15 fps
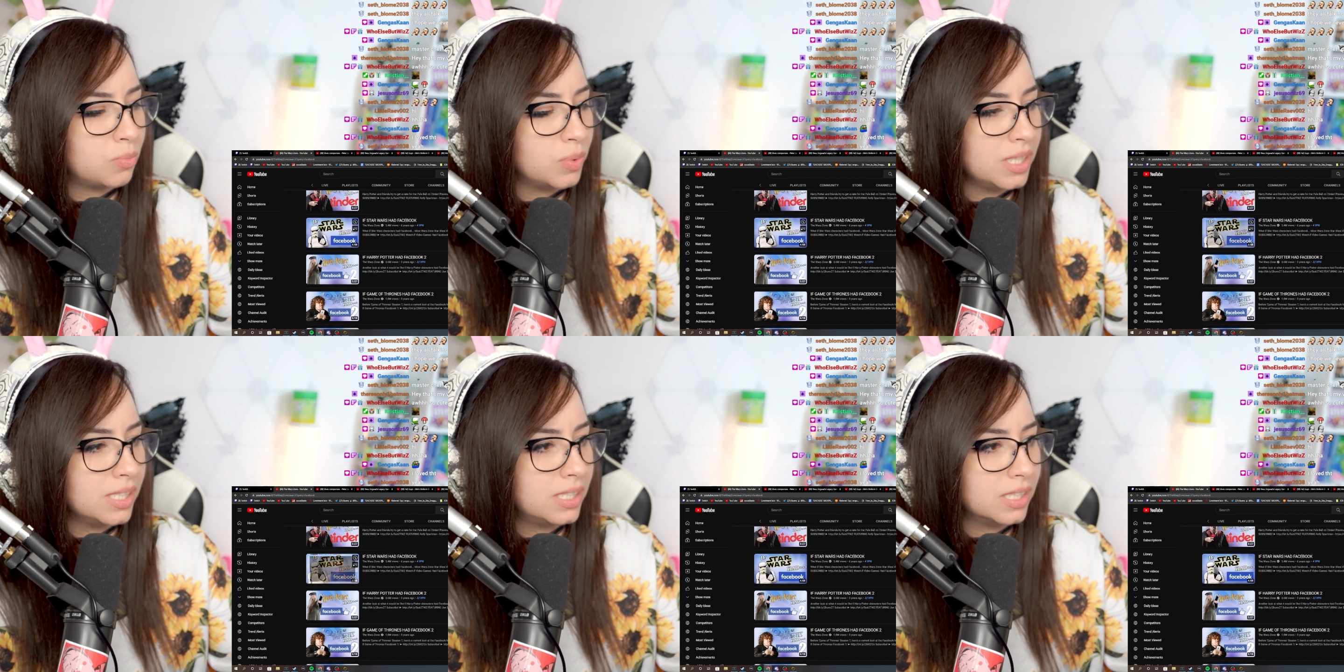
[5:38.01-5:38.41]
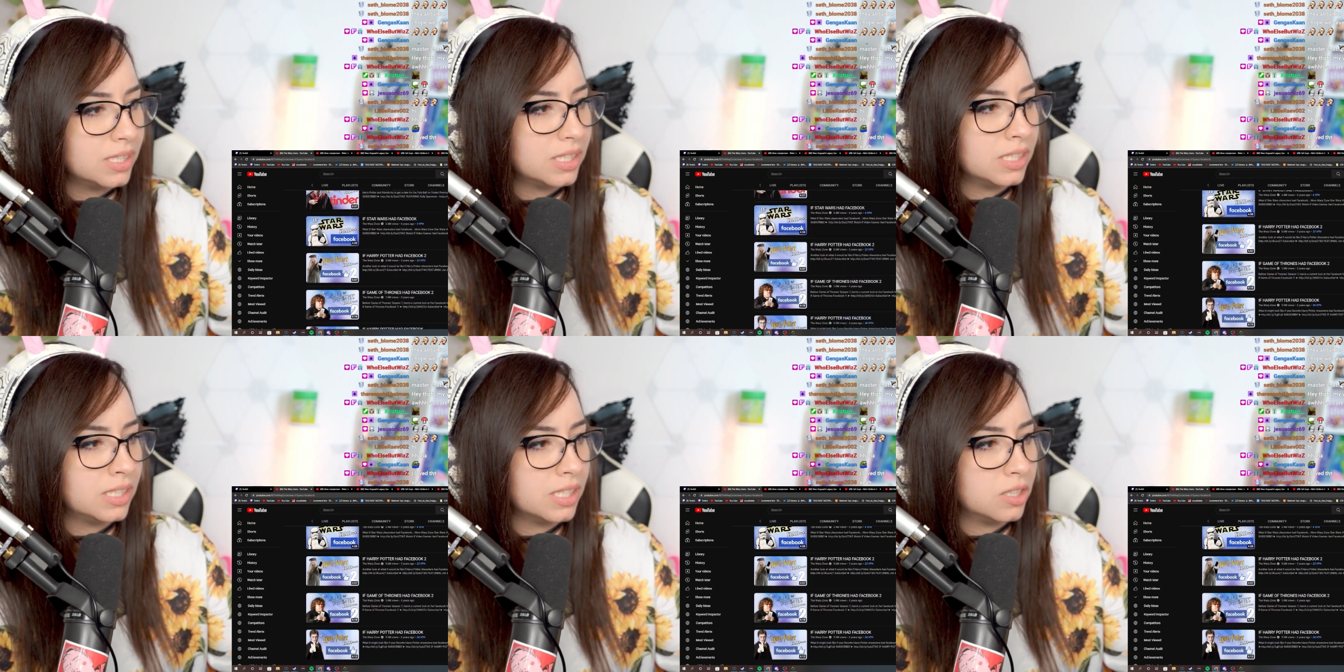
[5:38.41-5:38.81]

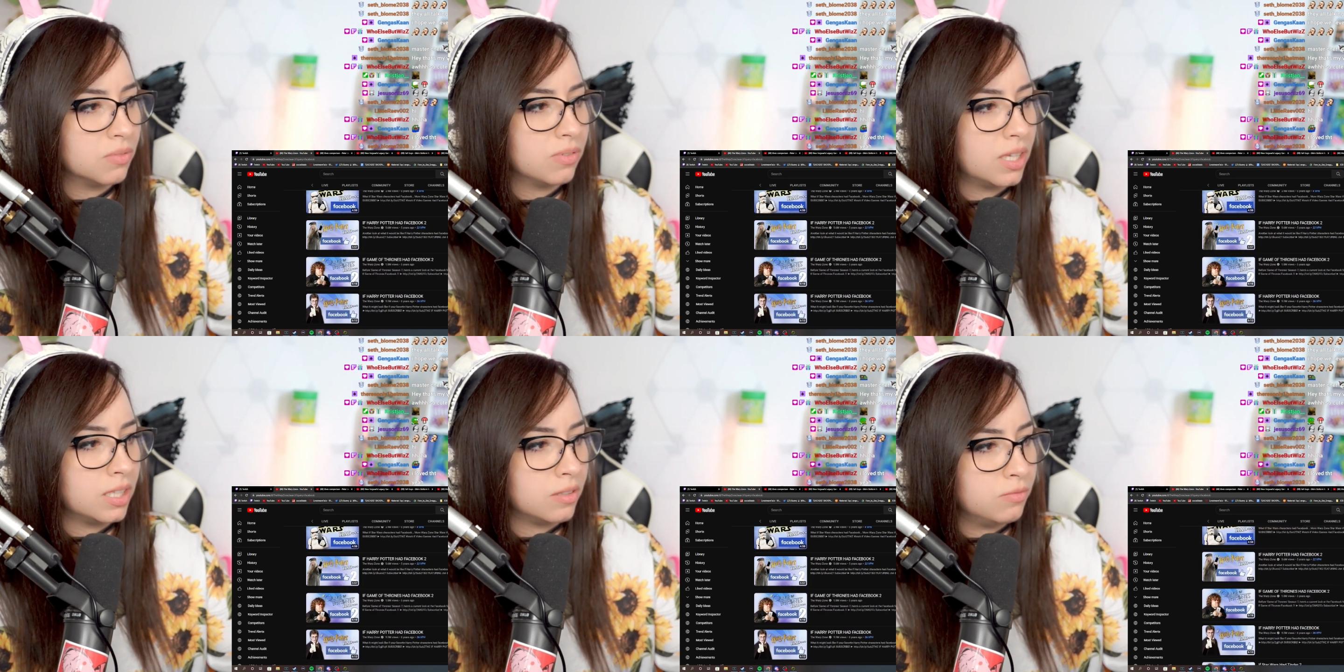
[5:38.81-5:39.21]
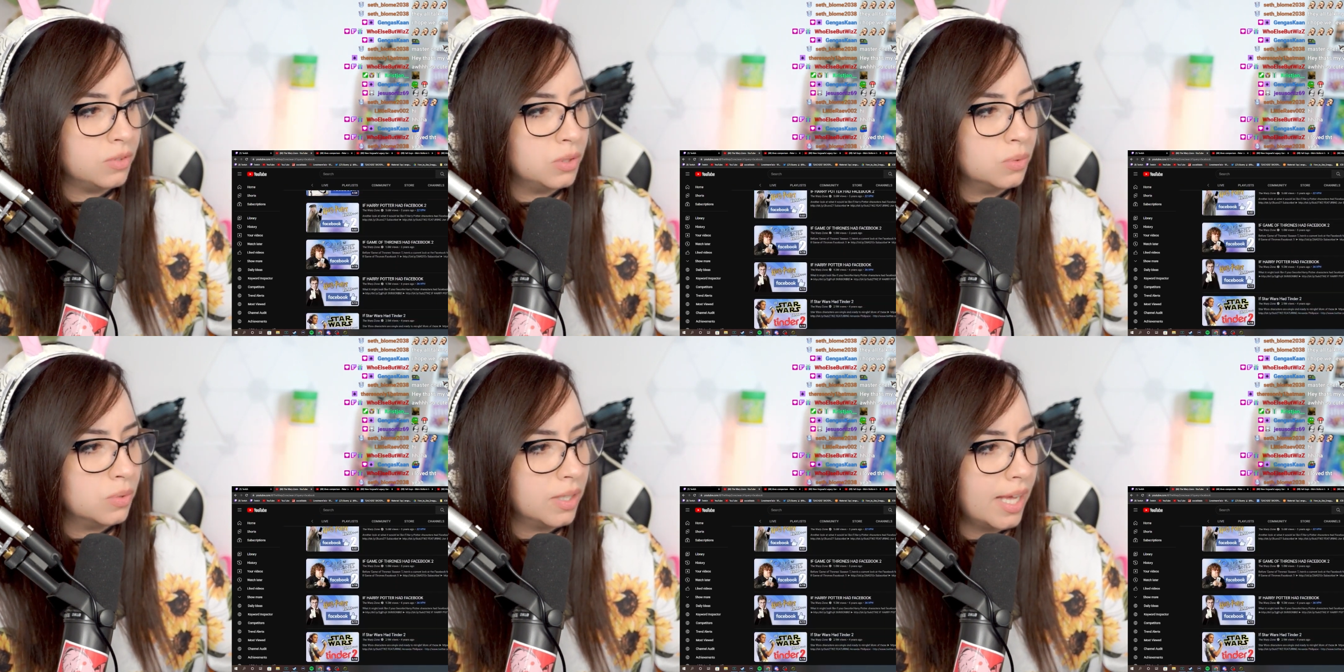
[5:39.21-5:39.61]
recent instead of like
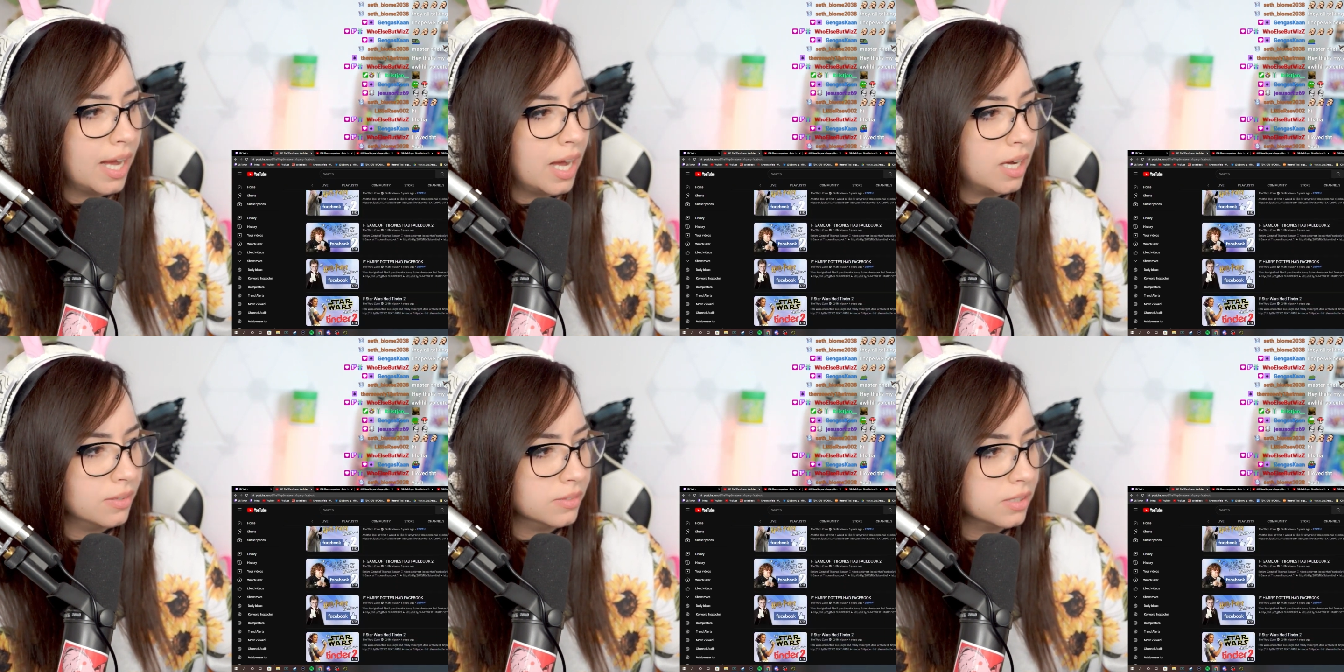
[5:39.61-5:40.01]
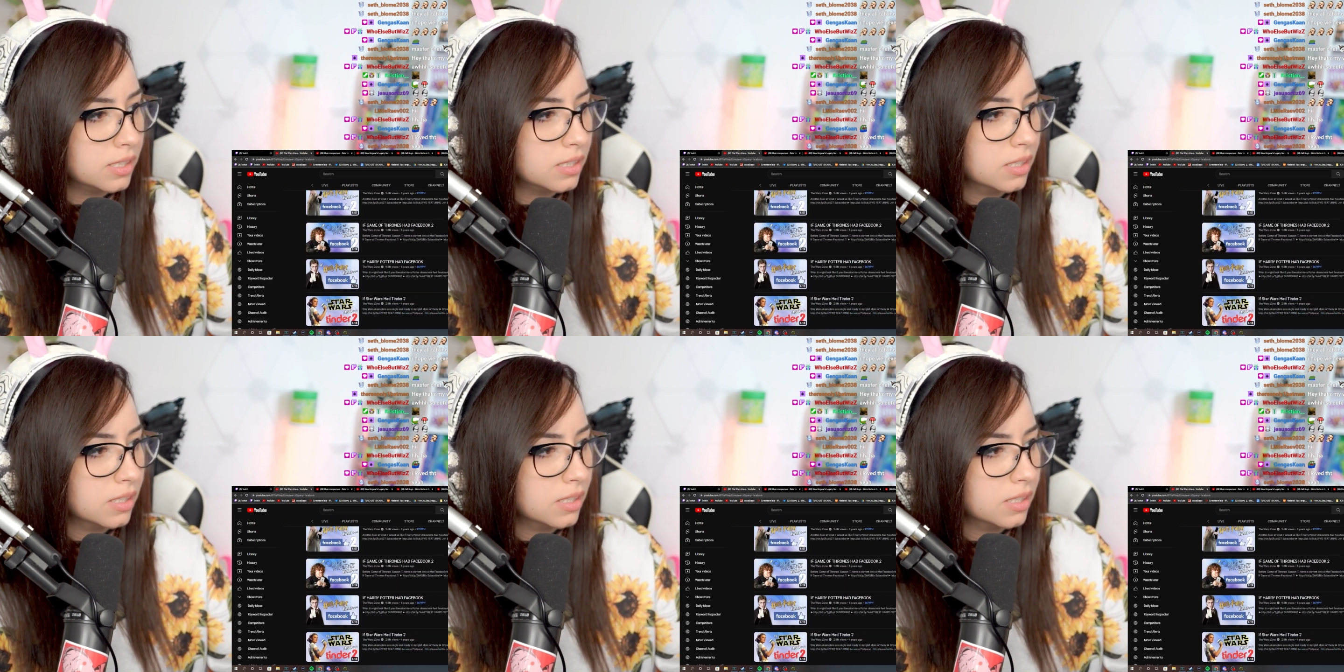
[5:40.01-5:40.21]
view count.